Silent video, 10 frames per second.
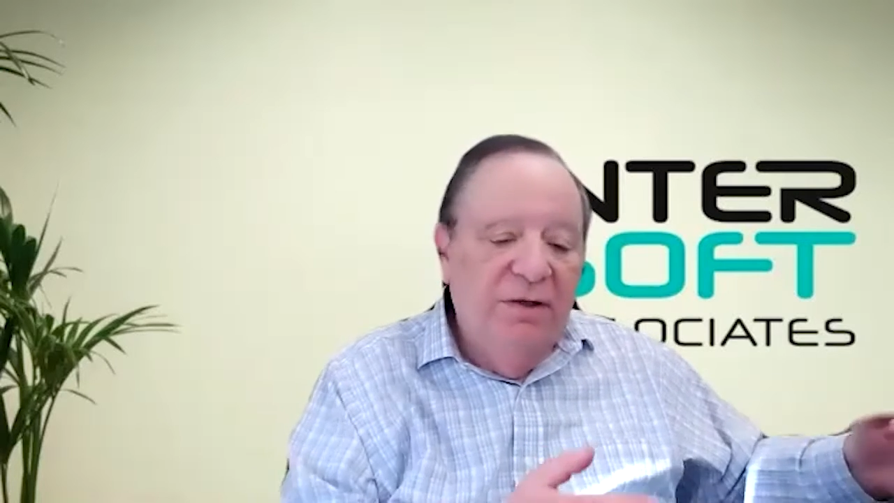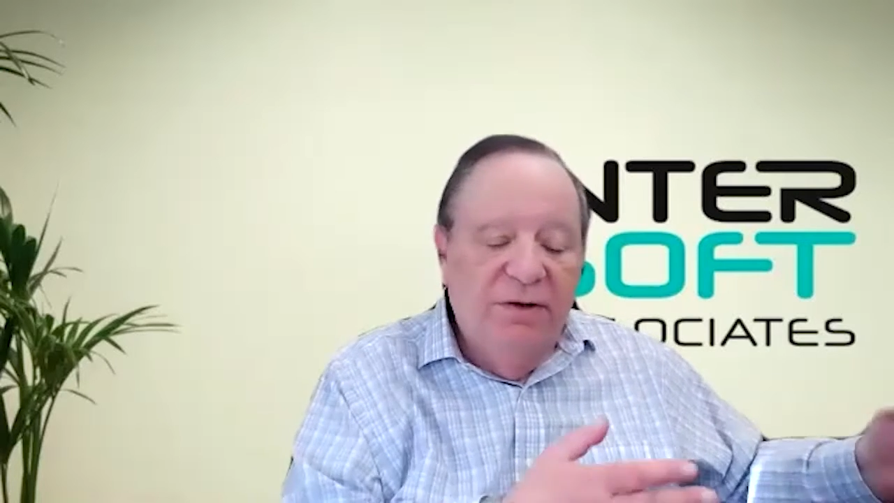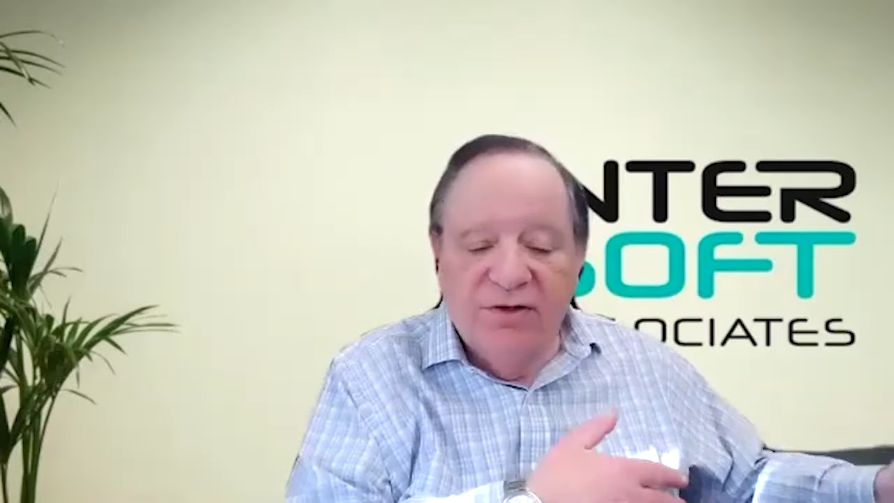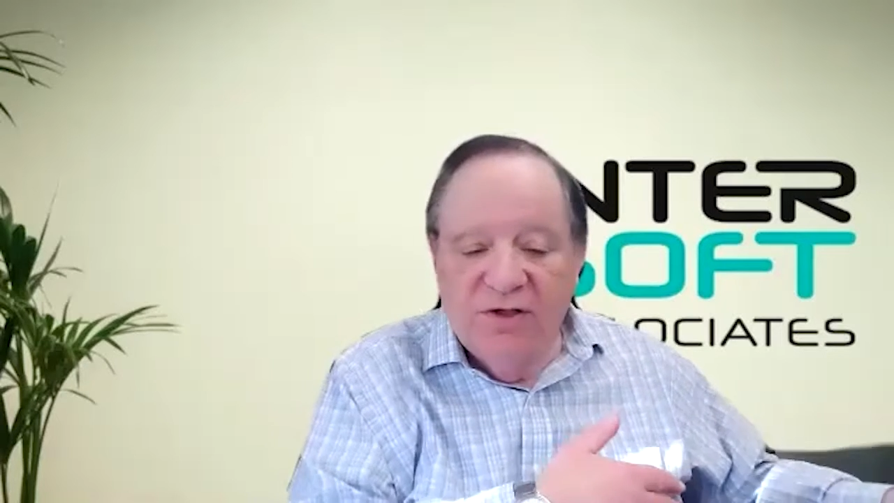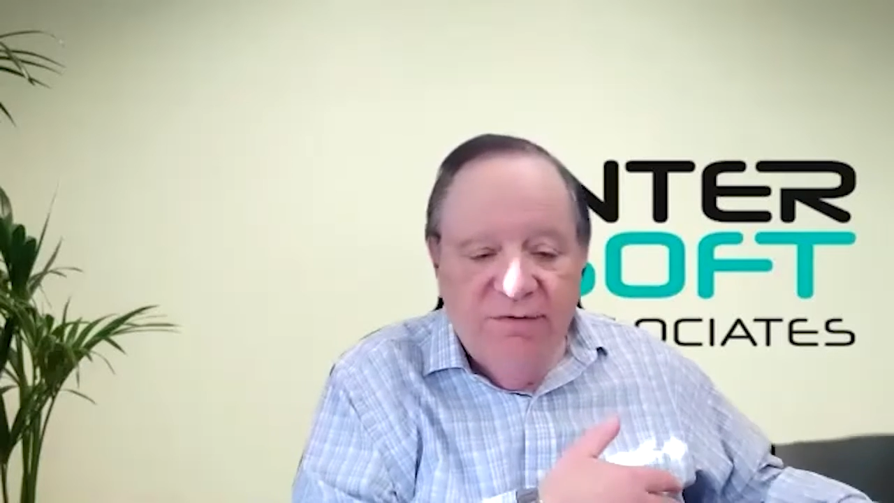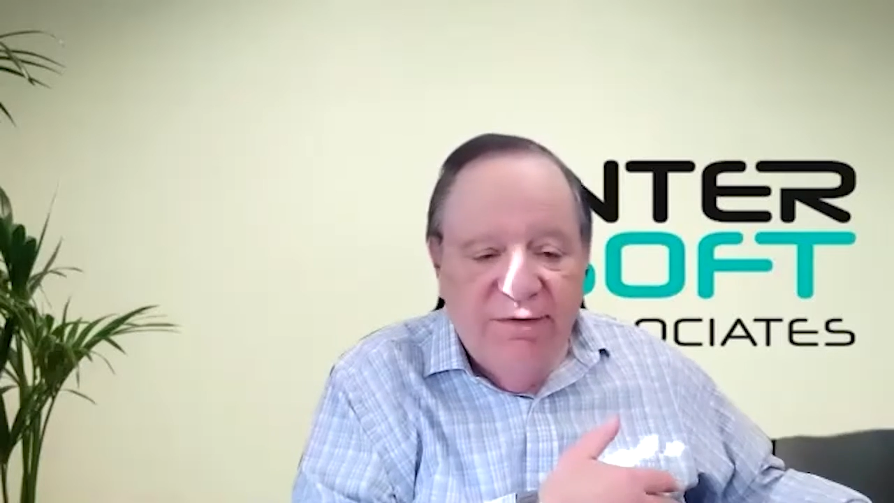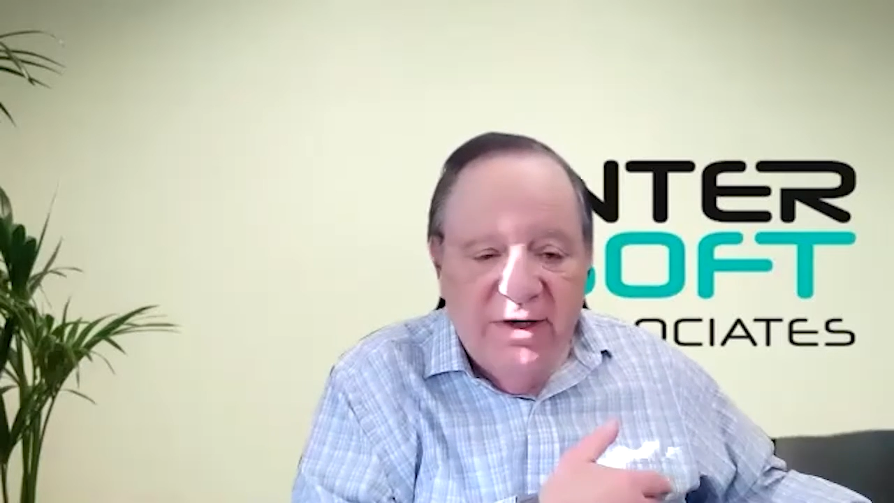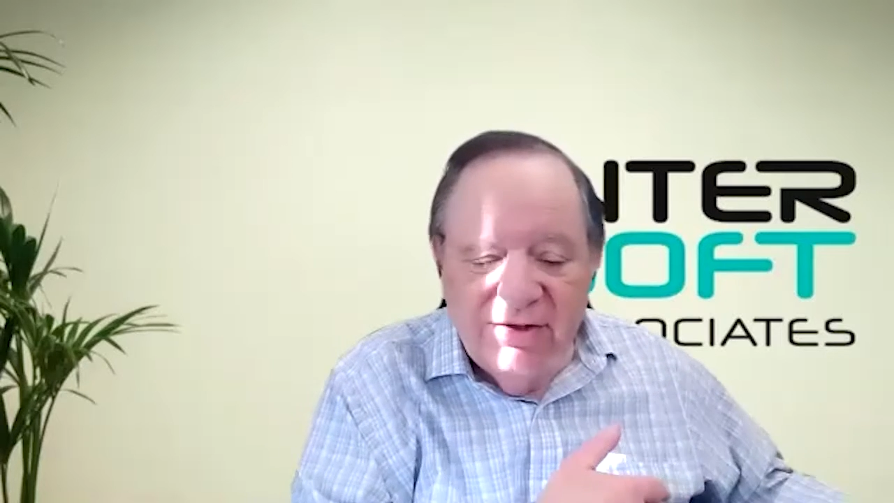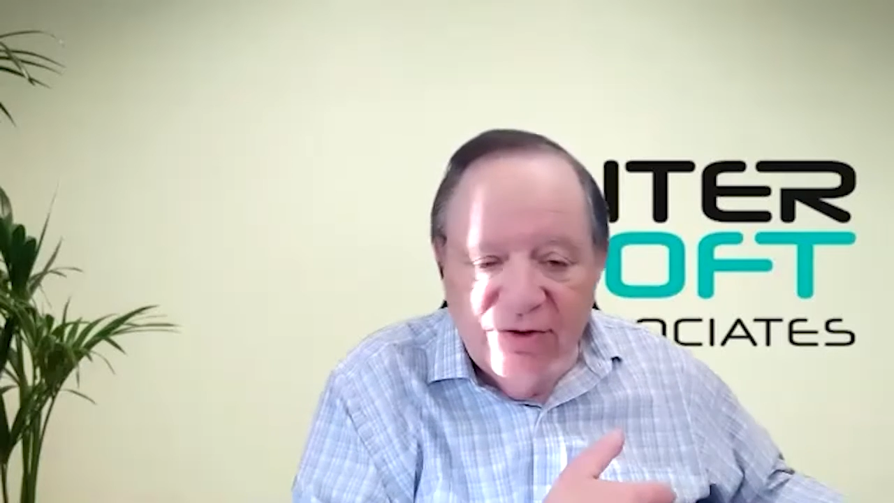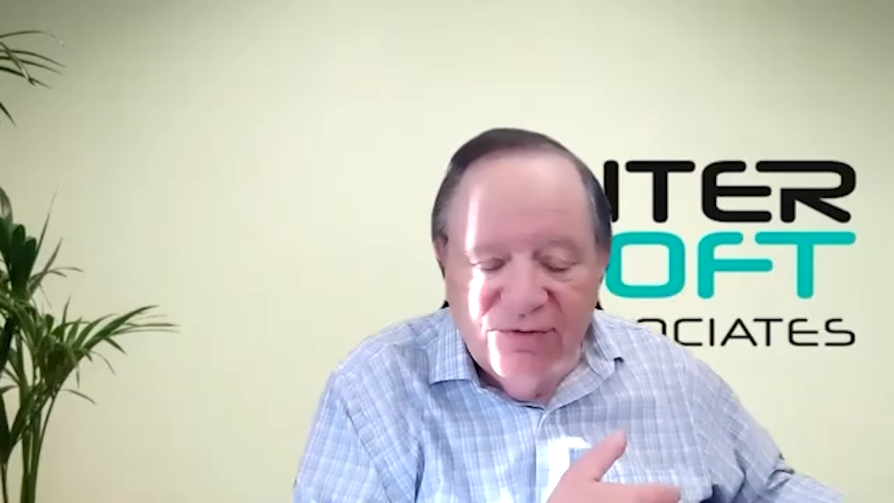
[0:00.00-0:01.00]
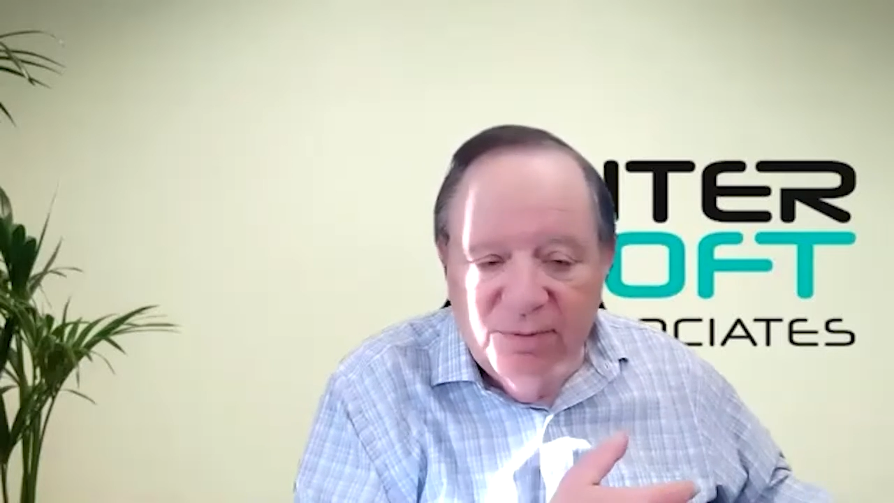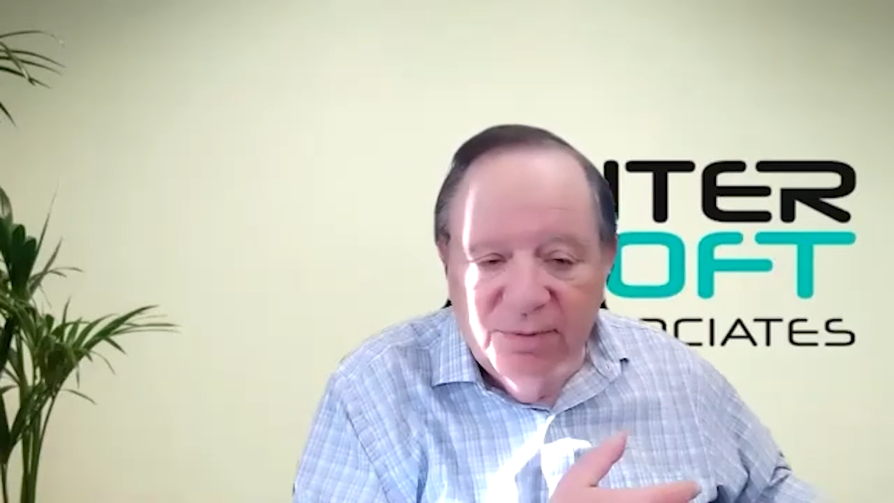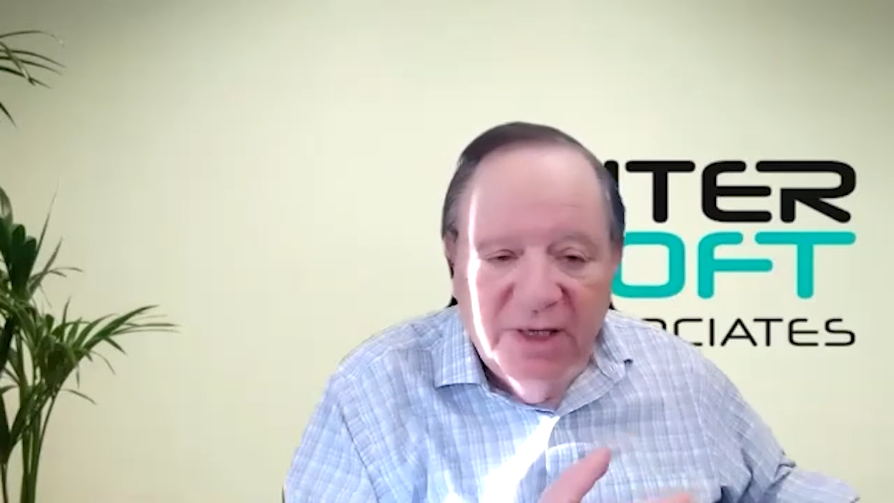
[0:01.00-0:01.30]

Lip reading: This is a vestige from the